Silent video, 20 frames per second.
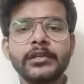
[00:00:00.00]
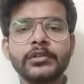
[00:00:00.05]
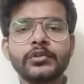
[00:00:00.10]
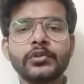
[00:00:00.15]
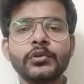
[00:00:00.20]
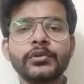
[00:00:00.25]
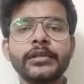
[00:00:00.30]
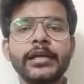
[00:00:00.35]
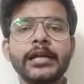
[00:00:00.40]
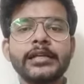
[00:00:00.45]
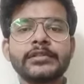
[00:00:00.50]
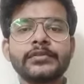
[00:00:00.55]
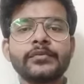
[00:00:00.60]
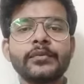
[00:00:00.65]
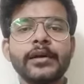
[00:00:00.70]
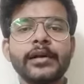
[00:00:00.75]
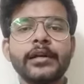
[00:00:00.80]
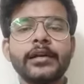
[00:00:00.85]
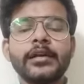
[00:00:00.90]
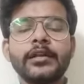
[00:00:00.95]
So that's
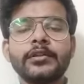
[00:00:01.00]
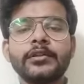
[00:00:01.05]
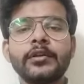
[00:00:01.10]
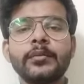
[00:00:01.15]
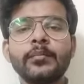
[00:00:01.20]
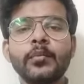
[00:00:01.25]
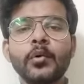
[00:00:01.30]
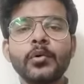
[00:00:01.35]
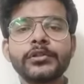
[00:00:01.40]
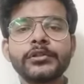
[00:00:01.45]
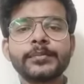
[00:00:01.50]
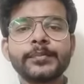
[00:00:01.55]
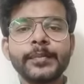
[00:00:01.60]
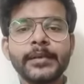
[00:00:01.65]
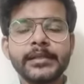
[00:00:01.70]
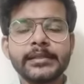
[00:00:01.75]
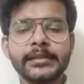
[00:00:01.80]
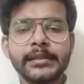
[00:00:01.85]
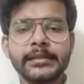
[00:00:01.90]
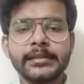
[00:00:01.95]
why the more
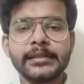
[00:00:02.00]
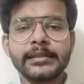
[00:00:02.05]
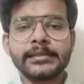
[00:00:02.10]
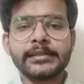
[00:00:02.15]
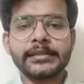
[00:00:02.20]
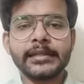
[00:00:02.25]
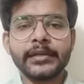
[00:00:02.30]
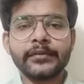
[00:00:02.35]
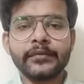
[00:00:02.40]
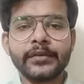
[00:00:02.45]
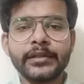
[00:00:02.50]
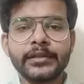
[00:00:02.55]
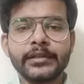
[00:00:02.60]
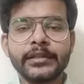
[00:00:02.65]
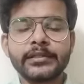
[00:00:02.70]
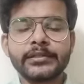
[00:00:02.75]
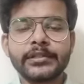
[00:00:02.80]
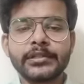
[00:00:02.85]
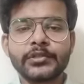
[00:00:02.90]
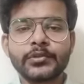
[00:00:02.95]
space is the saved in
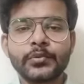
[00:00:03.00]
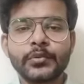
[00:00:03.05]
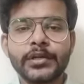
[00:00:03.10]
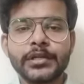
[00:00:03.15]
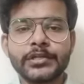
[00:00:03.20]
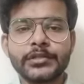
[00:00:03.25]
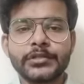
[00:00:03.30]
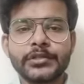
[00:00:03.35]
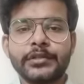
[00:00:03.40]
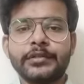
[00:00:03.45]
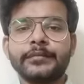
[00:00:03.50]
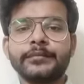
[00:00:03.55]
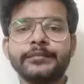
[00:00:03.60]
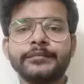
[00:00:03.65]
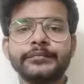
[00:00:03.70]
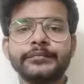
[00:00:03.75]
this situation.